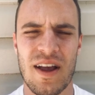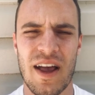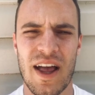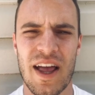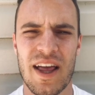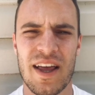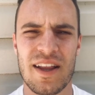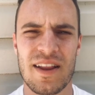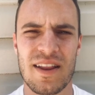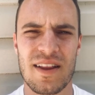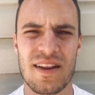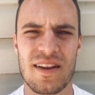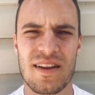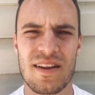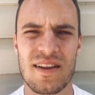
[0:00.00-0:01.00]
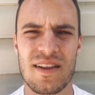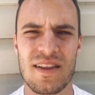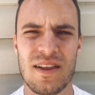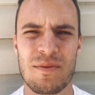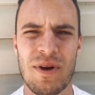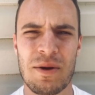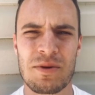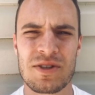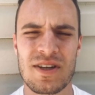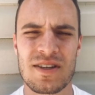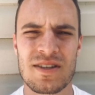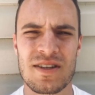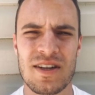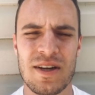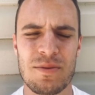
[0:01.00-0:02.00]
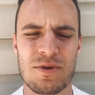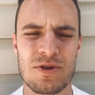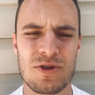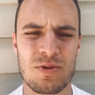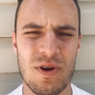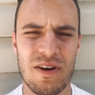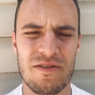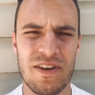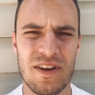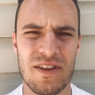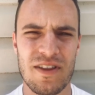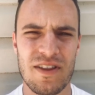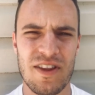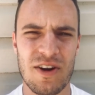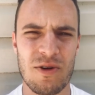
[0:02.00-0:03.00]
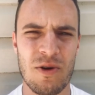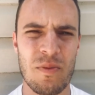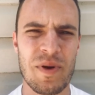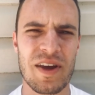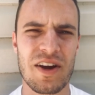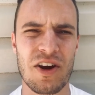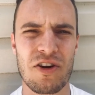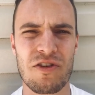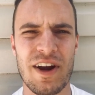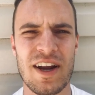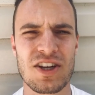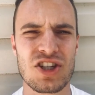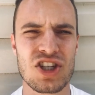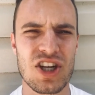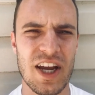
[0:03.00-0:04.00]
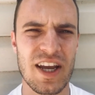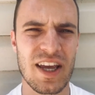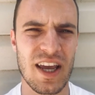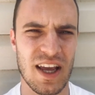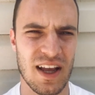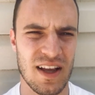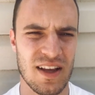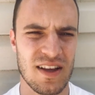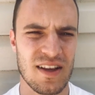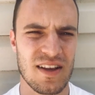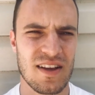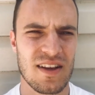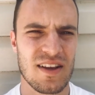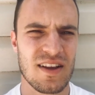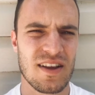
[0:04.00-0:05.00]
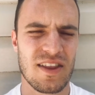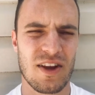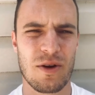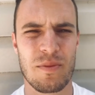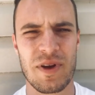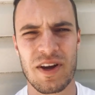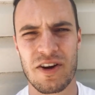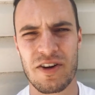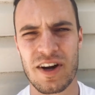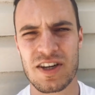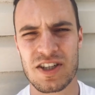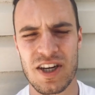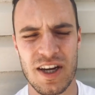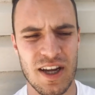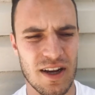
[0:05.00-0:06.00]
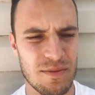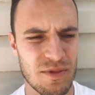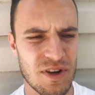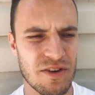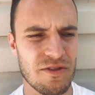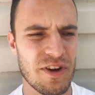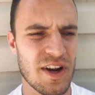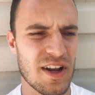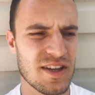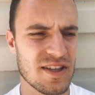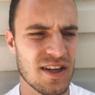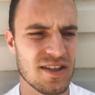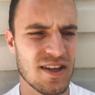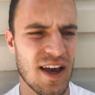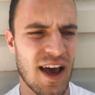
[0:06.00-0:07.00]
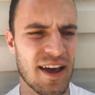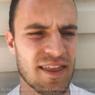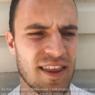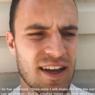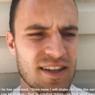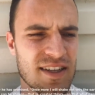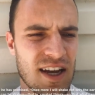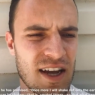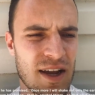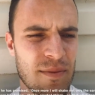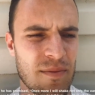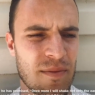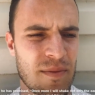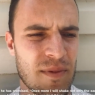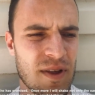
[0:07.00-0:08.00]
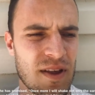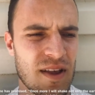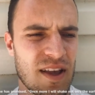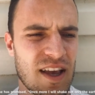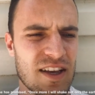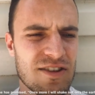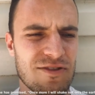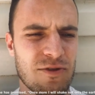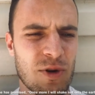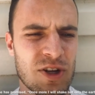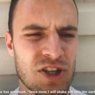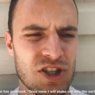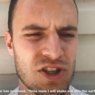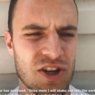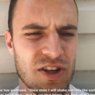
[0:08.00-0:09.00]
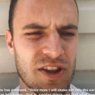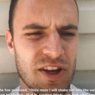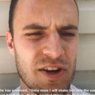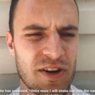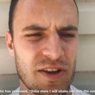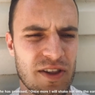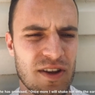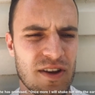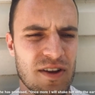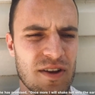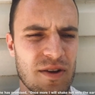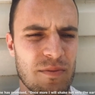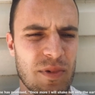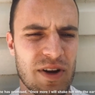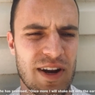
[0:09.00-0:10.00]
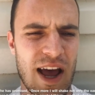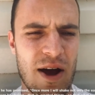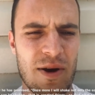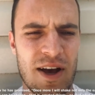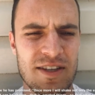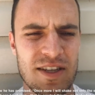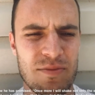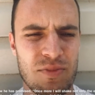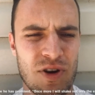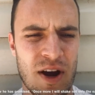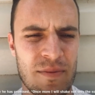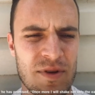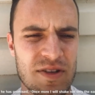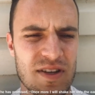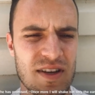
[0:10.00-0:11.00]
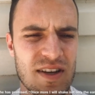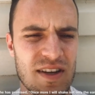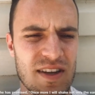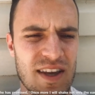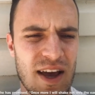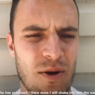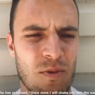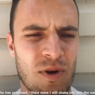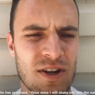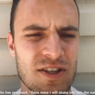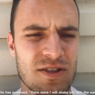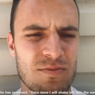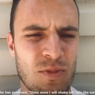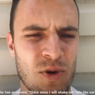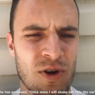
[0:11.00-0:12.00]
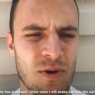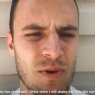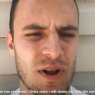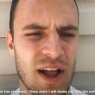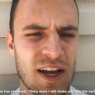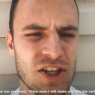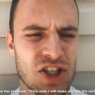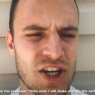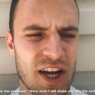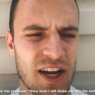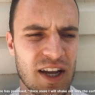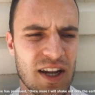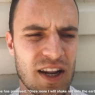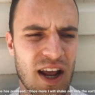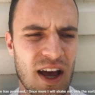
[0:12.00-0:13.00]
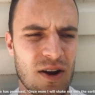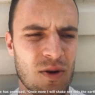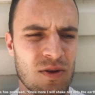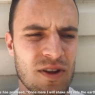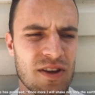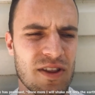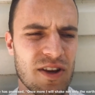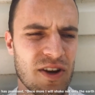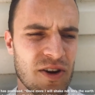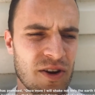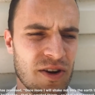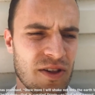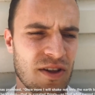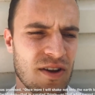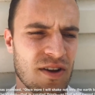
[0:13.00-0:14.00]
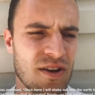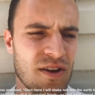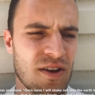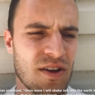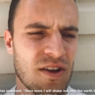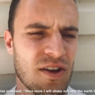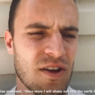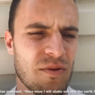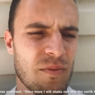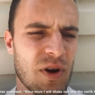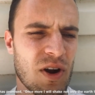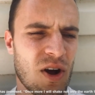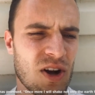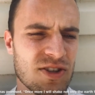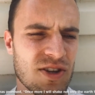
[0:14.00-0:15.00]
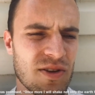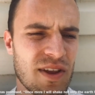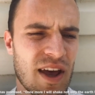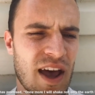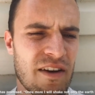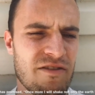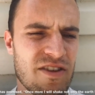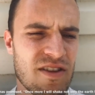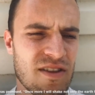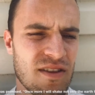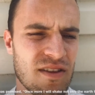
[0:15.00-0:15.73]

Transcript: And the Bible says in Hebrews 12 that there will be a great shaking. There will be a great shaking. I'm going to read it. It says, At that time his voice shook the earth, but now has he promised, Yet once more will I shake not only the earth, but also the heaven.